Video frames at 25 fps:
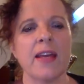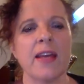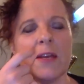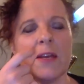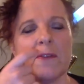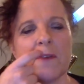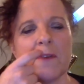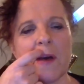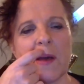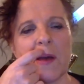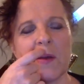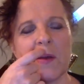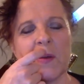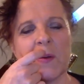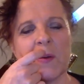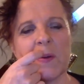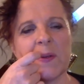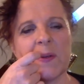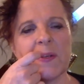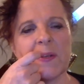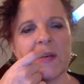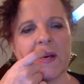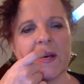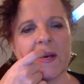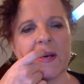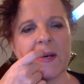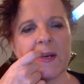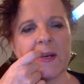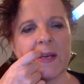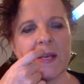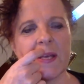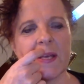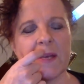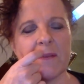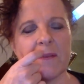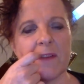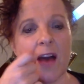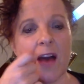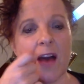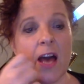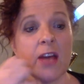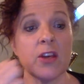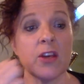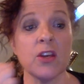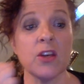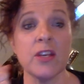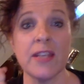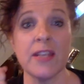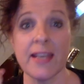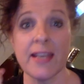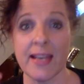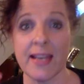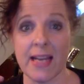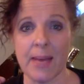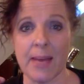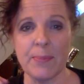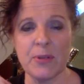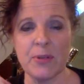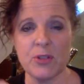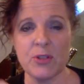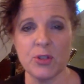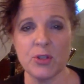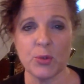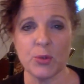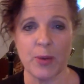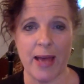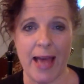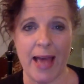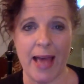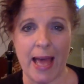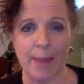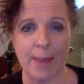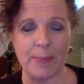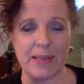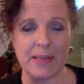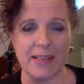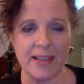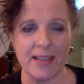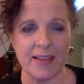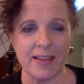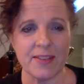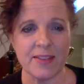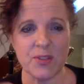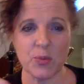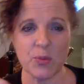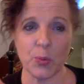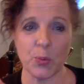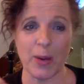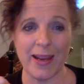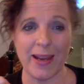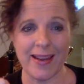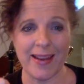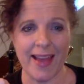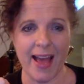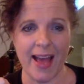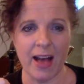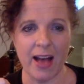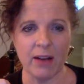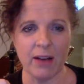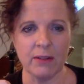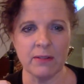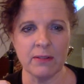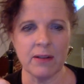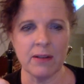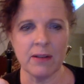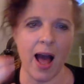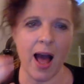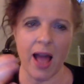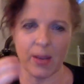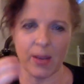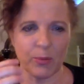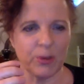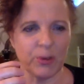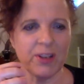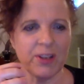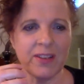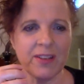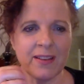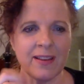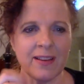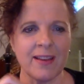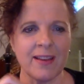if I could get up and do a happy dance right now, I would,